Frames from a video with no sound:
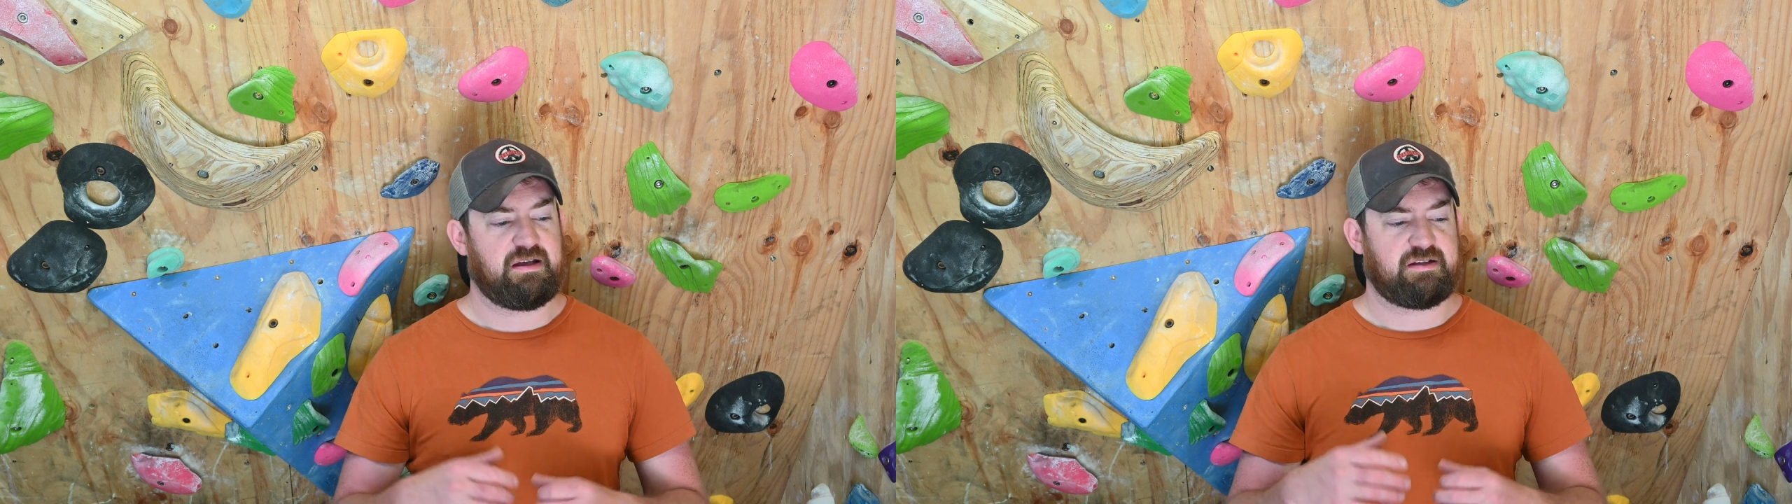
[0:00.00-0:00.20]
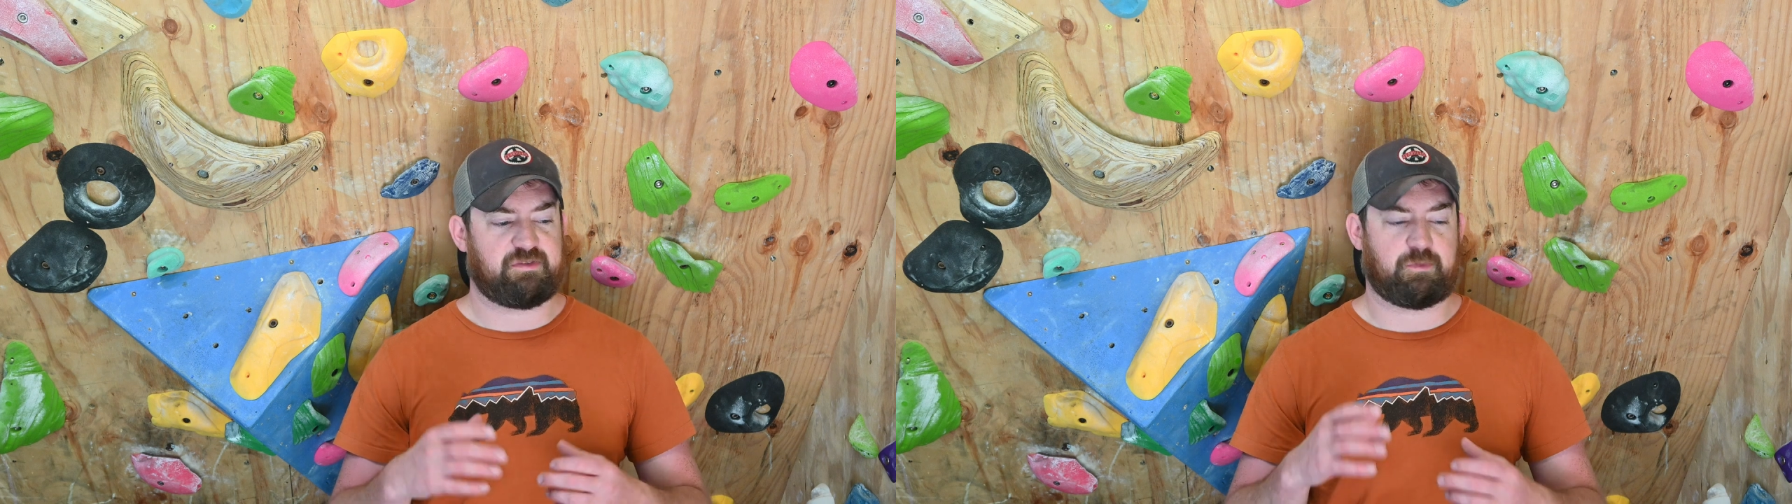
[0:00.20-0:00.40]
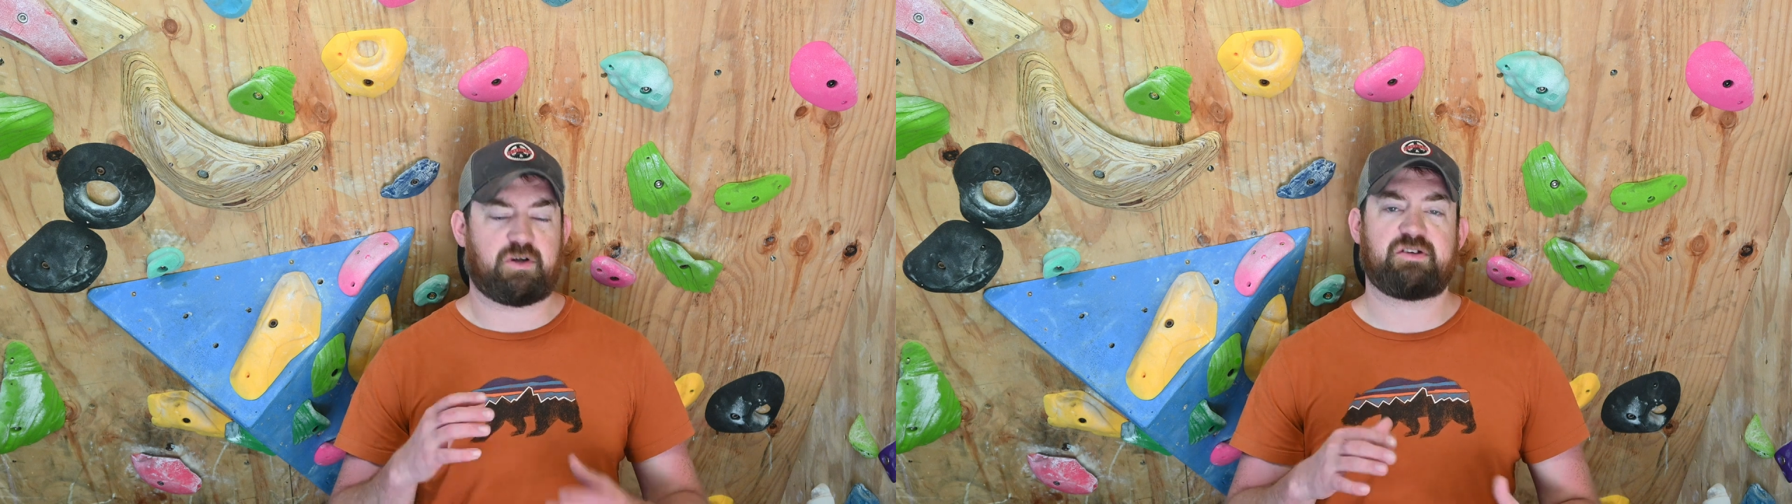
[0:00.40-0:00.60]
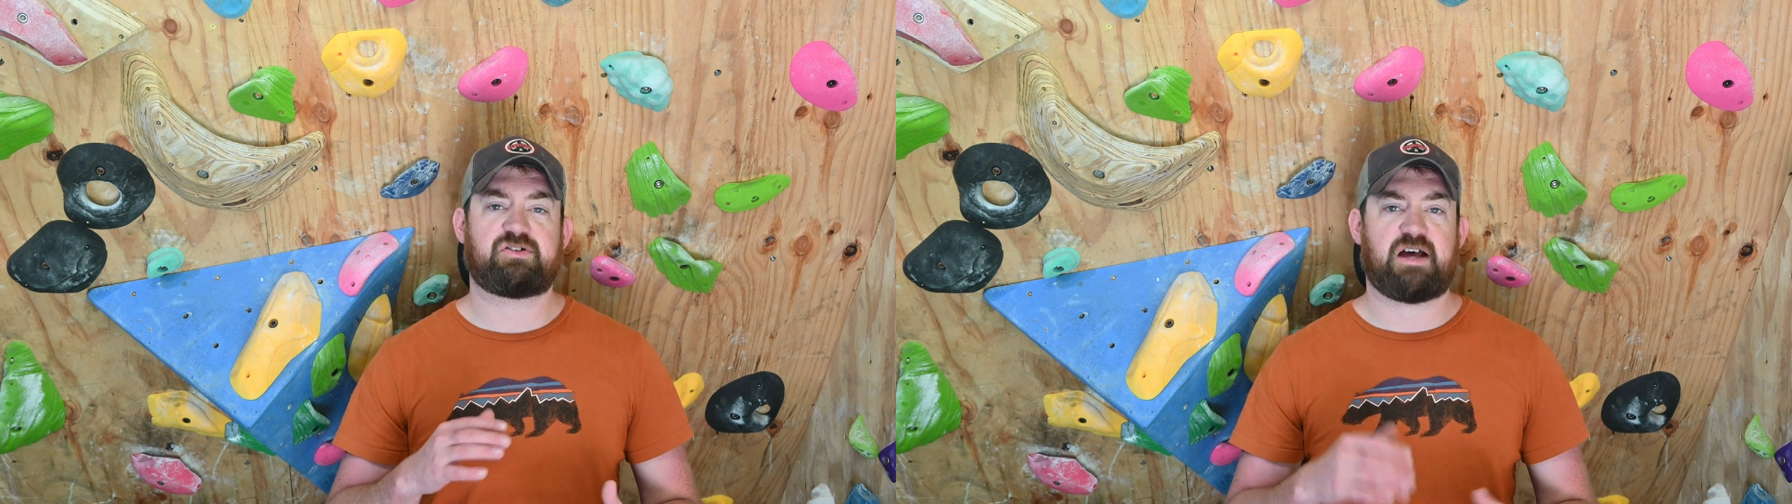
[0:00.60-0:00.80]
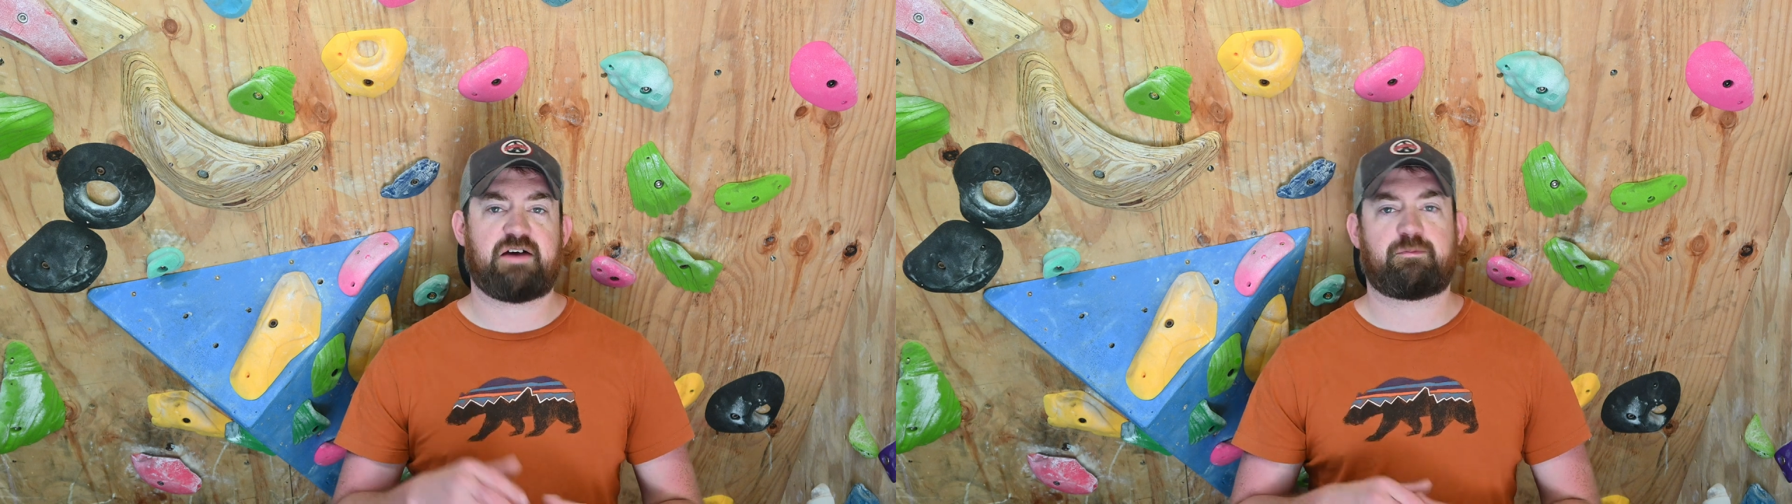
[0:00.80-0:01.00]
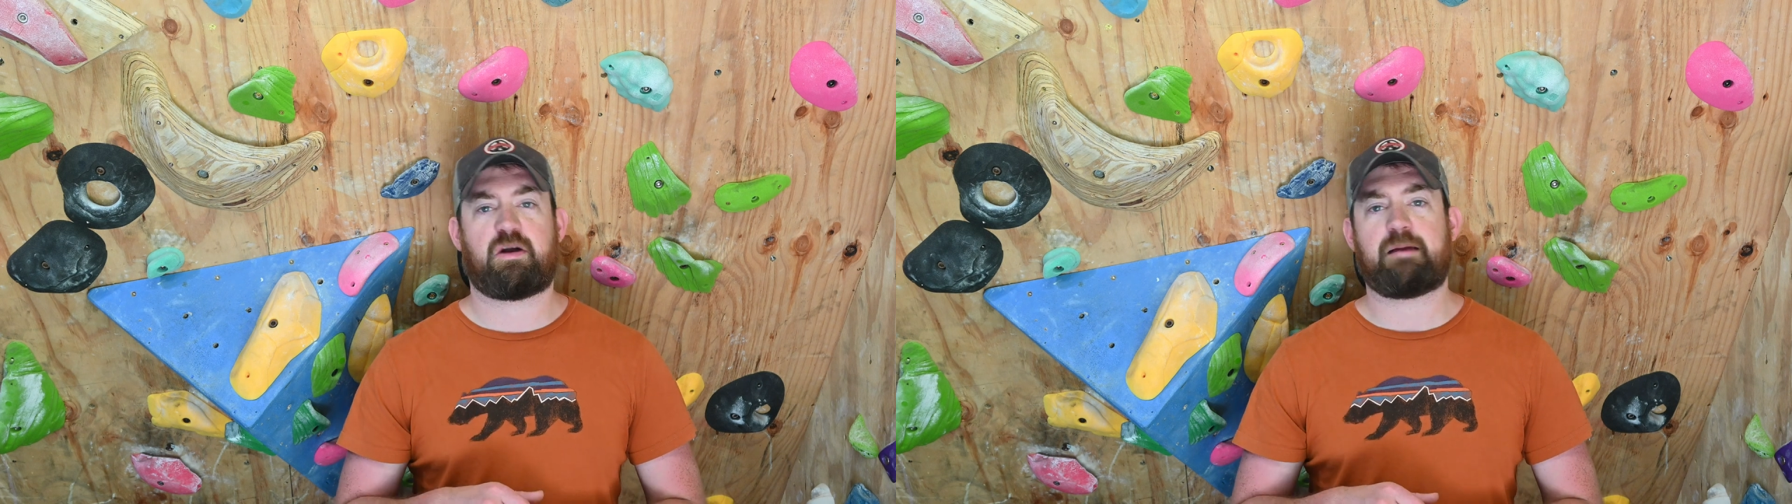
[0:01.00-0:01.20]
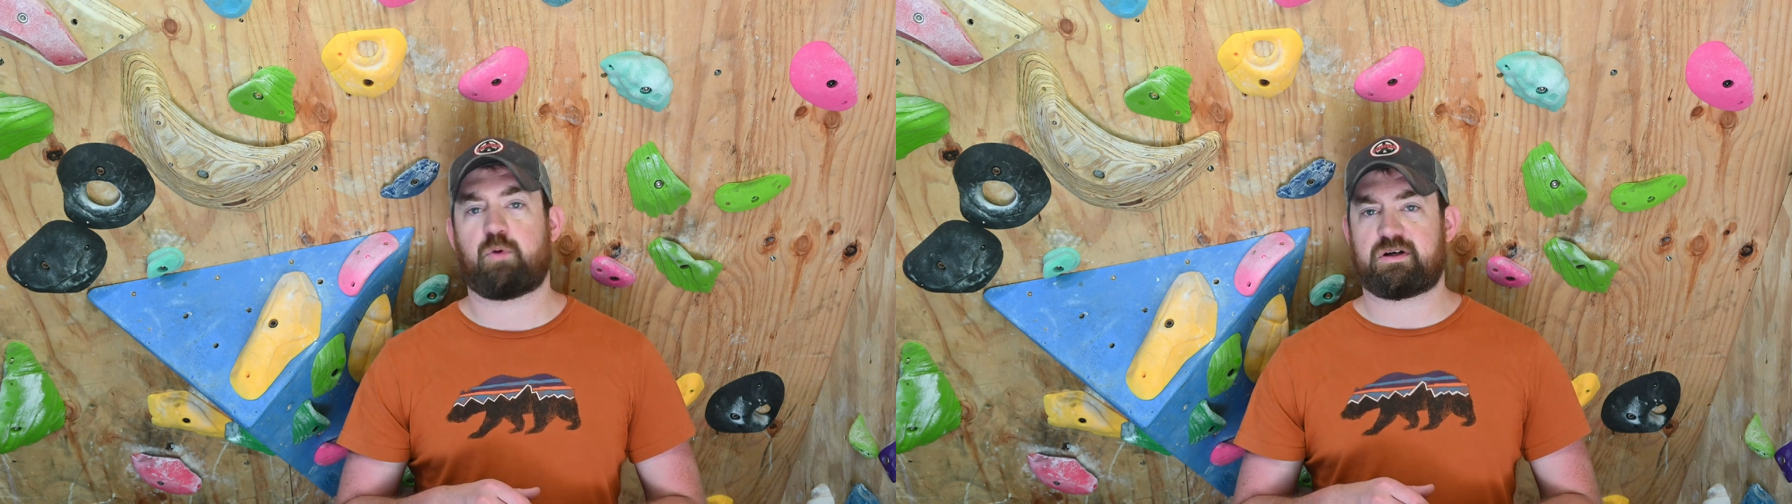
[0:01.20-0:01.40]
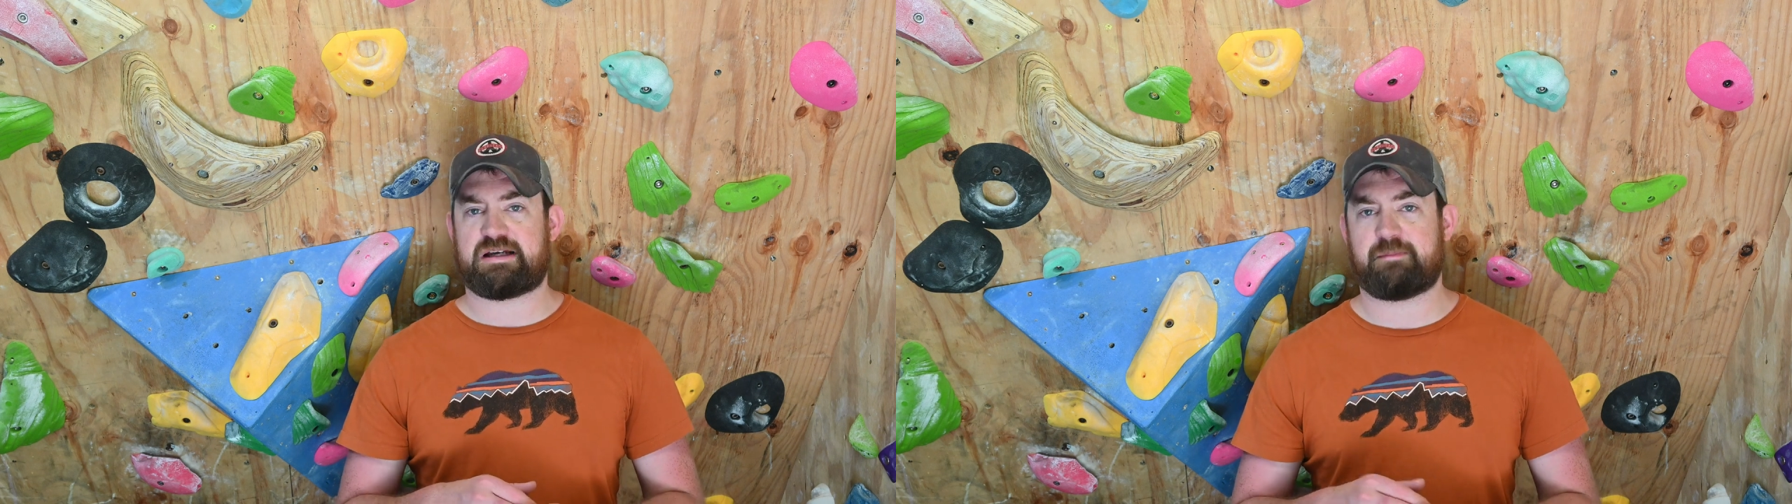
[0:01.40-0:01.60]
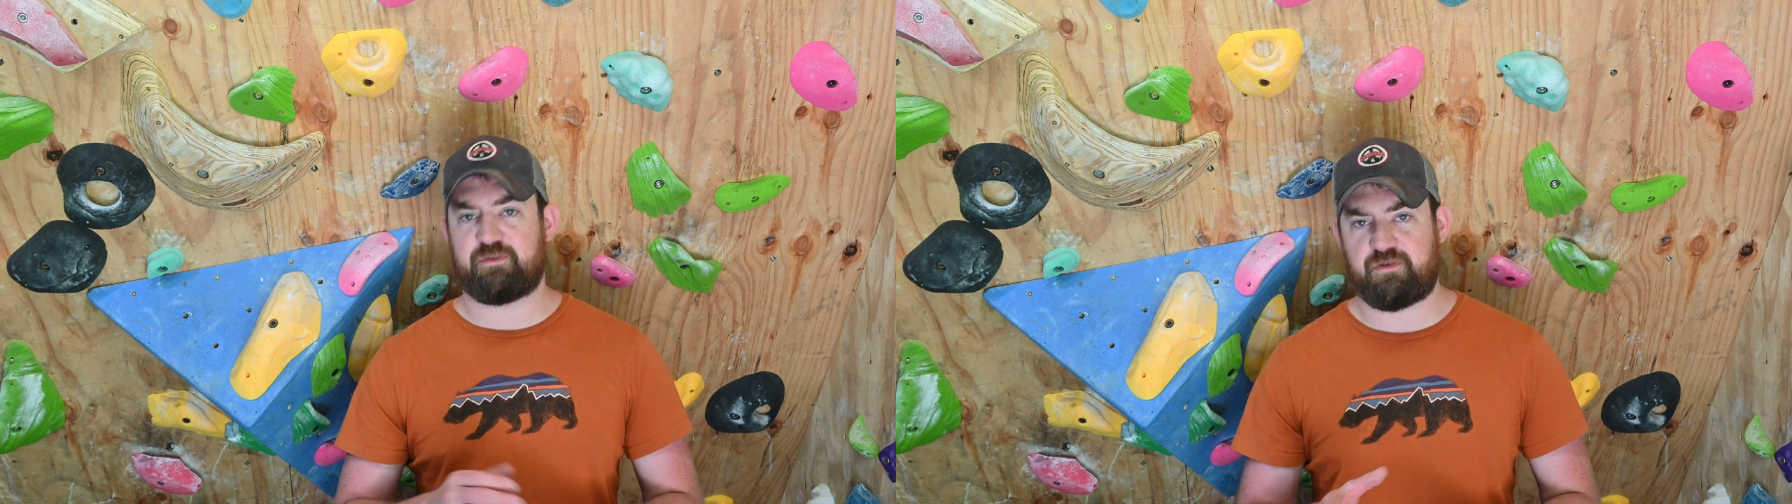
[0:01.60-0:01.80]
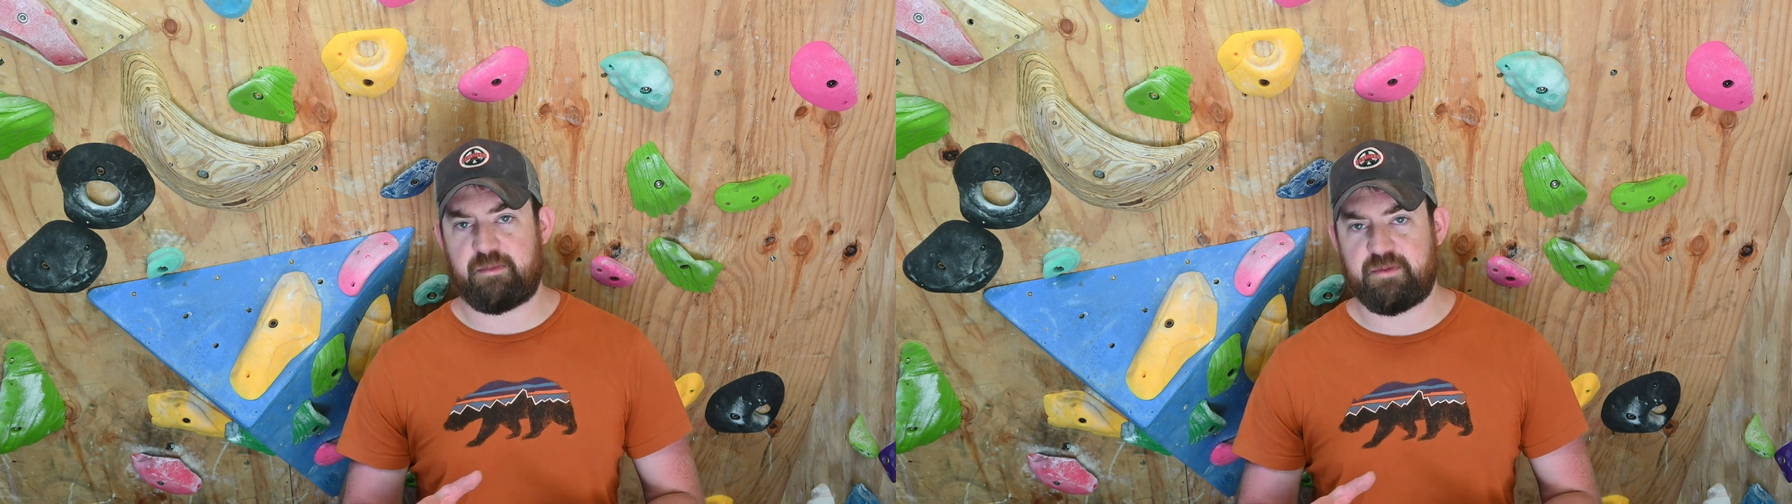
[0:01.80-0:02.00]
Some good stuff. Probably more coming
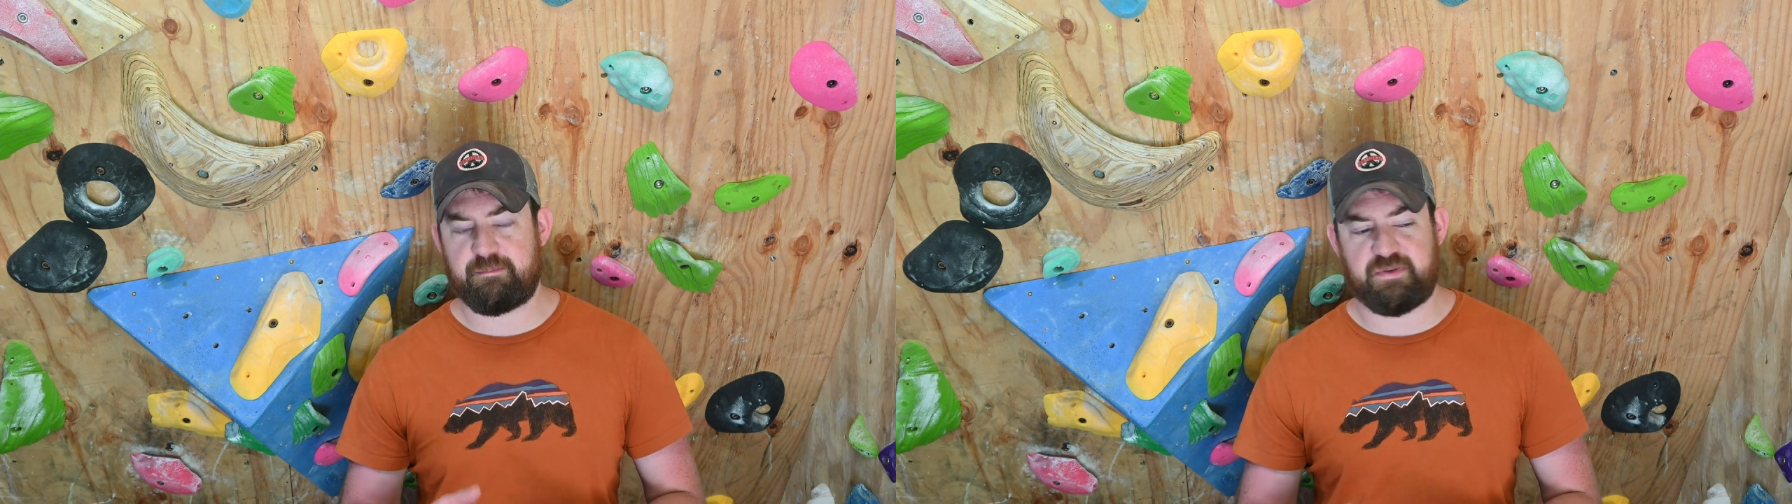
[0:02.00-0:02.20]
from them,